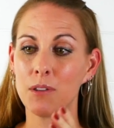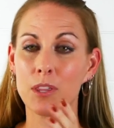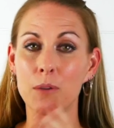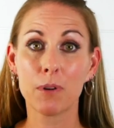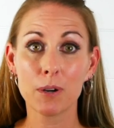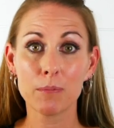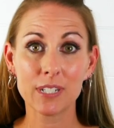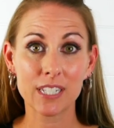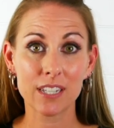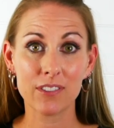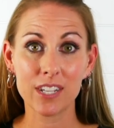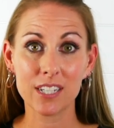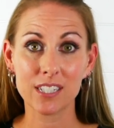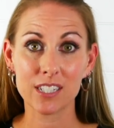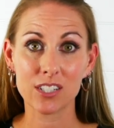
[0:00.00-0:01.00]
The purpose of
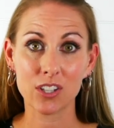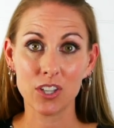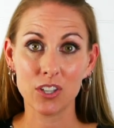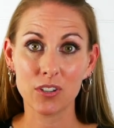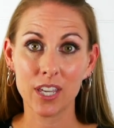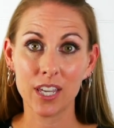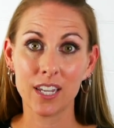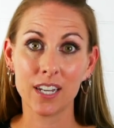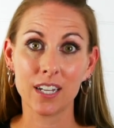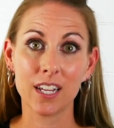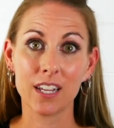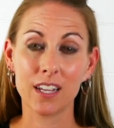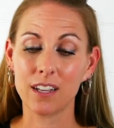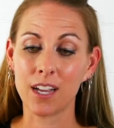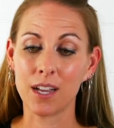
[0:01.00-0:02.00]
this is so you
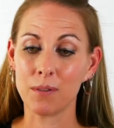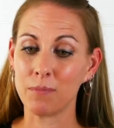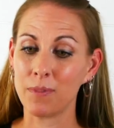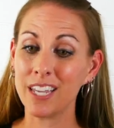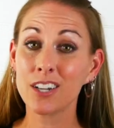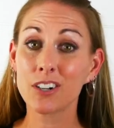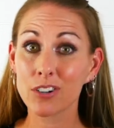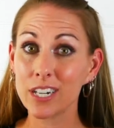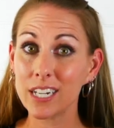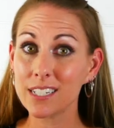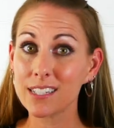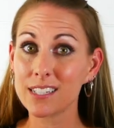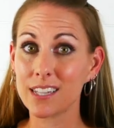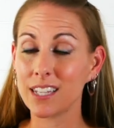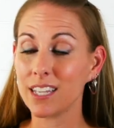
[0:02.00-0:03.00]
can
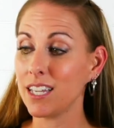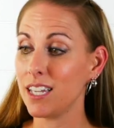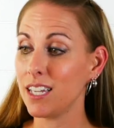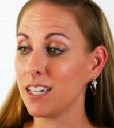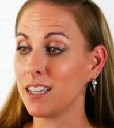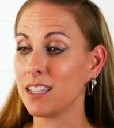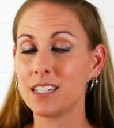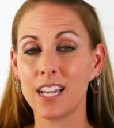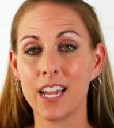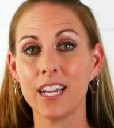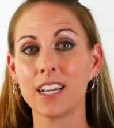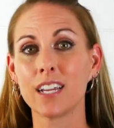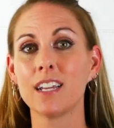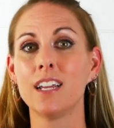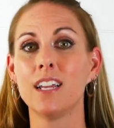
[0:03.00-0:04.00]
increase the heat in the
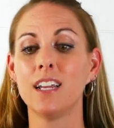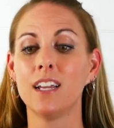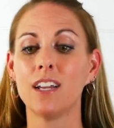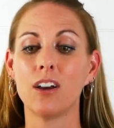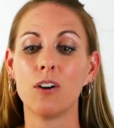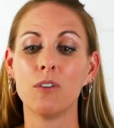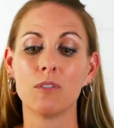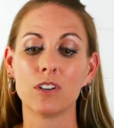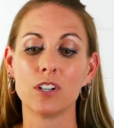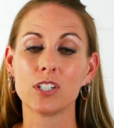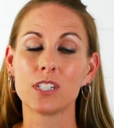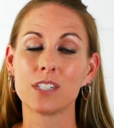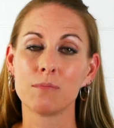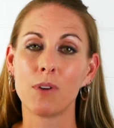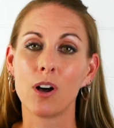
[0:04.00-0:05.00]
tank or
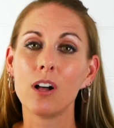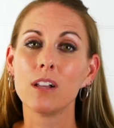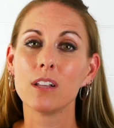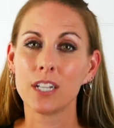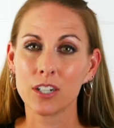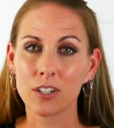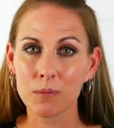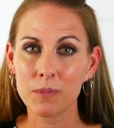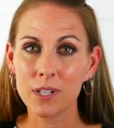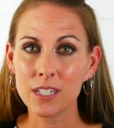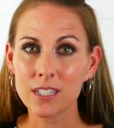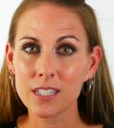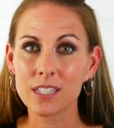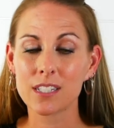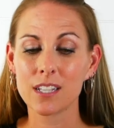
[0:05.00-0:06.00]
small
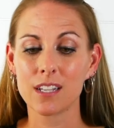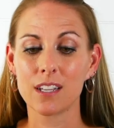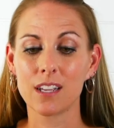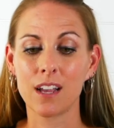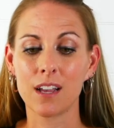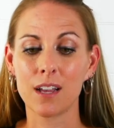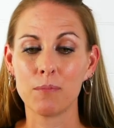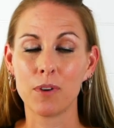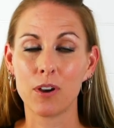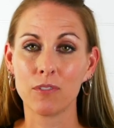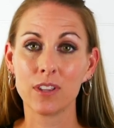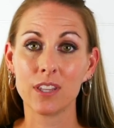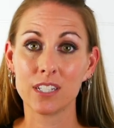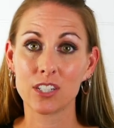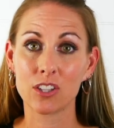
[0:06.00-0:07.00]
increments
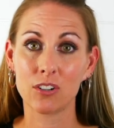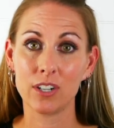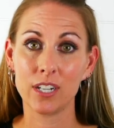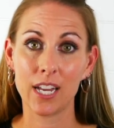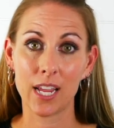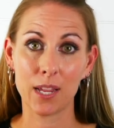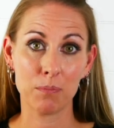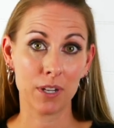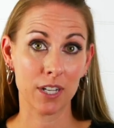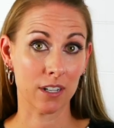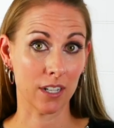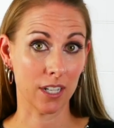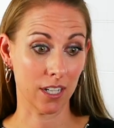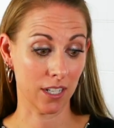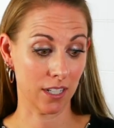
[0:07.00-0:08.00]
over this 30-day
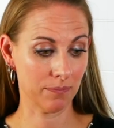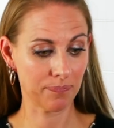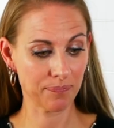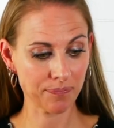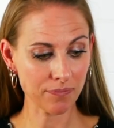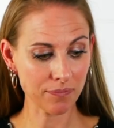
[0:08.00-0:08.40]
period.